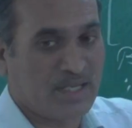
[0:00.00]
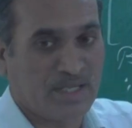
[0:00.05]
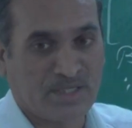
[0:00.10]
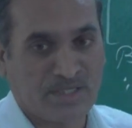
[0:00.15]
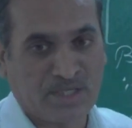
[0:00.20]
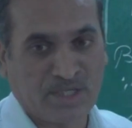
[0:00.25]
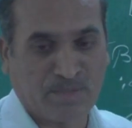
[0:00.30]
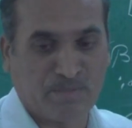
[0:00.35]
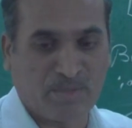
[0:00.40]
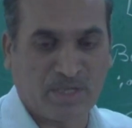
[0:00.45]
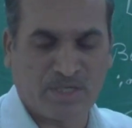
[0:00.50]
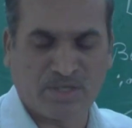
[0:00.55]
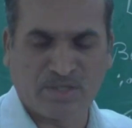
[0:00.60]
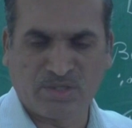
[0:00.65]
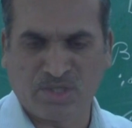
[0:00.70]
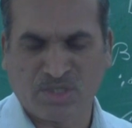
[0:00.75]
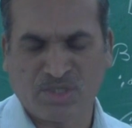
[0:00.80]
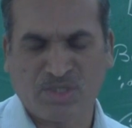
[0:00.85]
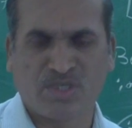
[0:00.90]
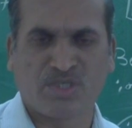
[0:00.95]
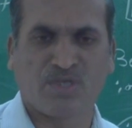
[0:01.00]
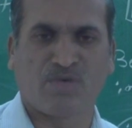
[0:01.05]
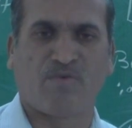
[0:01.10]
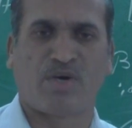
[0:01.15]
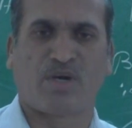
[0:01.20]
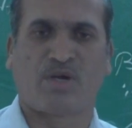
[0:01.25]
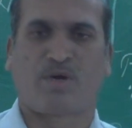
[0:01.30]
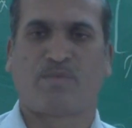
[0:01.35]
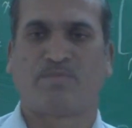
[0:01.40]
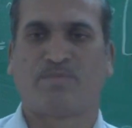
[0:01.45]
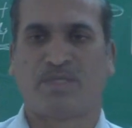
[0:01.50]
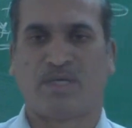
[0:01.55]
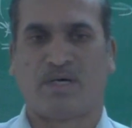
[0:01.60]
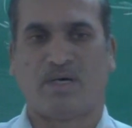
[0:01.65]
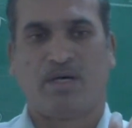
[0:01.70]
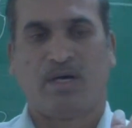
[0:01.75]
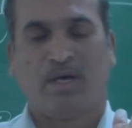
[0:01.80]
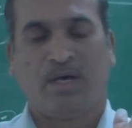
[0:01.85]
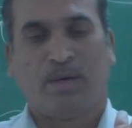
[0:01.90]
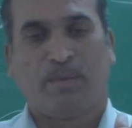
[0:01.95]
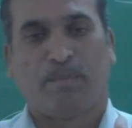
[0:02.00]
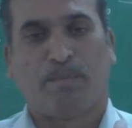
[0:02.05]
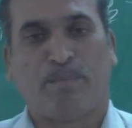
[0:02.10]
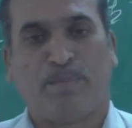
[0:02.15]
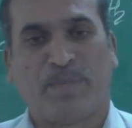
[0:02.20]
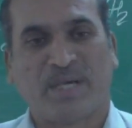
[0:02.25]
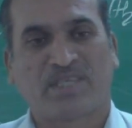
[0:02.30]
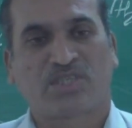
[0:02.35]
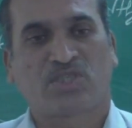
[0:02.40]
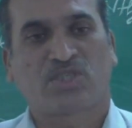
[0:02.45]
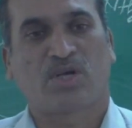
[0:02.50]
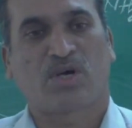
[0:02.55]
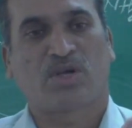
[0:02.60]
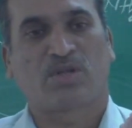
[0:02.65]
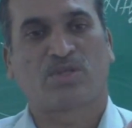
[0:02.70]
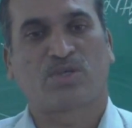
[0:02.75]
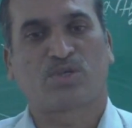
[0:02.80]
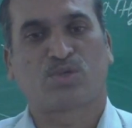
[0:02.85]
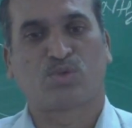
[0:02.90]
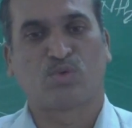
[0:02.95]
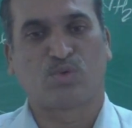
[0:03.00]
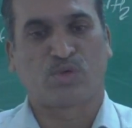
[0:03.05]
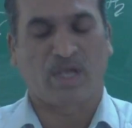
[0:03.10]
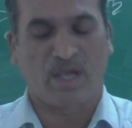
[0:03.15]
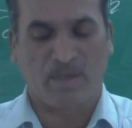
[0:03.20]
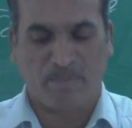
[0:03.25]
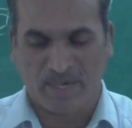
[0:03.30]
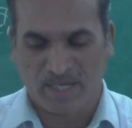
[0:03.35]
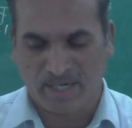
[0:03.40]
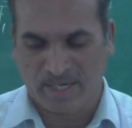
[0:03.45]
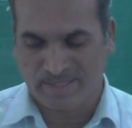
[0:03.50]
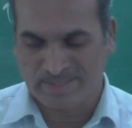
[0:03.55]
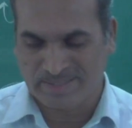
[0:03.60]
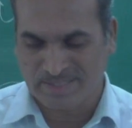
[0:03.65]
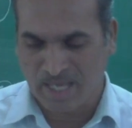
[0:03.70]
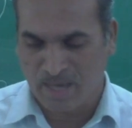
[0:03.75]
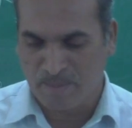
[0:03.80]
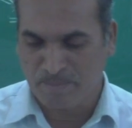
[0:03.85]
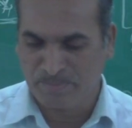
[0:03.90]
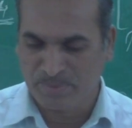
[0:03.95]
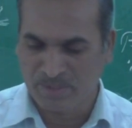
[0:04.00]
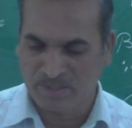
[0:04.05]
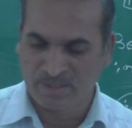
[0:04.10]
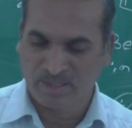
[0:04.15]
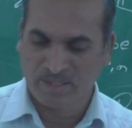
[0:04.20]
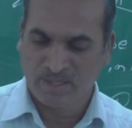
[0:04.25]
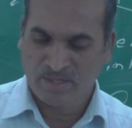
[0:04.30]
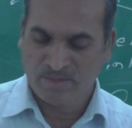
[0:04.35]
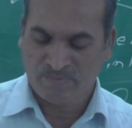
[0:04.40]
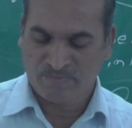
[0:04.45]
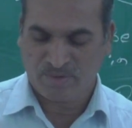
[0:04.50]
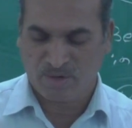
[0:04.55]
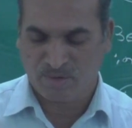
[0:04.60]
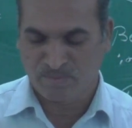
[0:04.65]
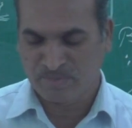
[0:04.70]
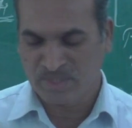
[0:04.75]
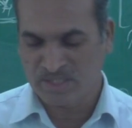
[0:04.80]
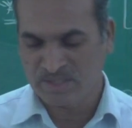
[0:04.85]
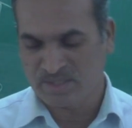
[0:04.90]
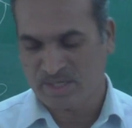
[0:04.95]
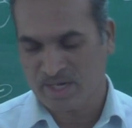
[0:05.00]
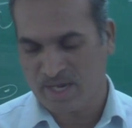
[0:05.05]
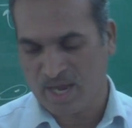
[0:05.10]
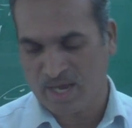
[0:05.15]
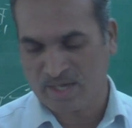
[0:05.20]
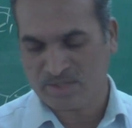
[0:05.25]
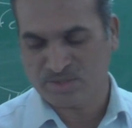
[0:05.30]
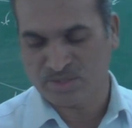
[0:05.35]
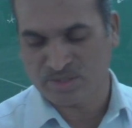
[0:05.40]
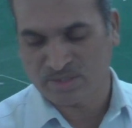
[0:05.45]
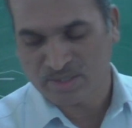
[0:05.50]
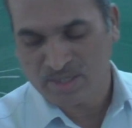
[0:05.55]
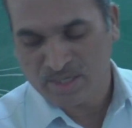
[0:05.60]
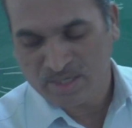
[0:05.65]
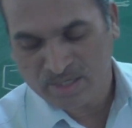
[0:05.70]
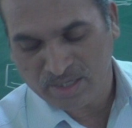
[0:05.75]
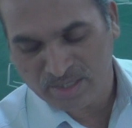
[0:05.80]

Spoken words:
intermediate. This is one of the best or the suitable example from this reaction.